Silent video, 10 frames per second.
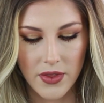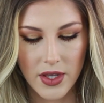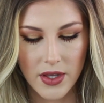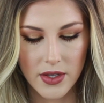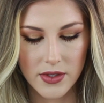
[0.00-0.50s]

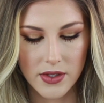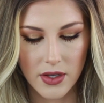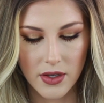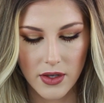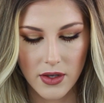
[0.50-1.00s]
These
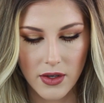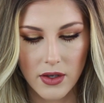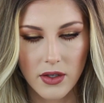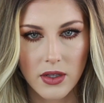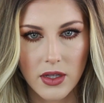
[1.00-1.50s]

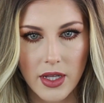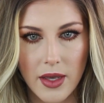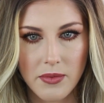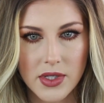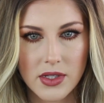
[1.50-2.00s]

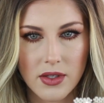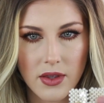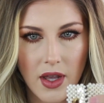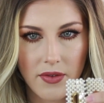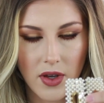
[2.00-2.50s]
clips,
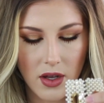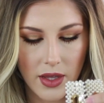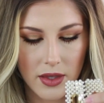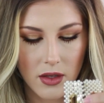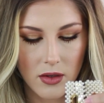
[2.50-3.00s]
I have got
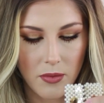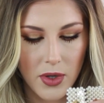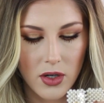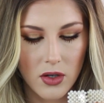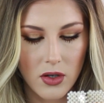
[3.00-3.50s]
like the little
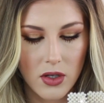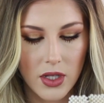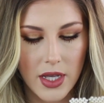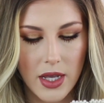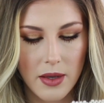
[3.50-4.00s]
pearl
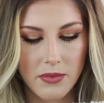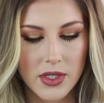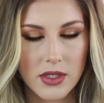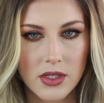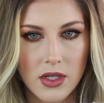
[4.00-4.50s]

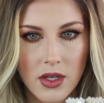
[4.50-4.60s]
clips.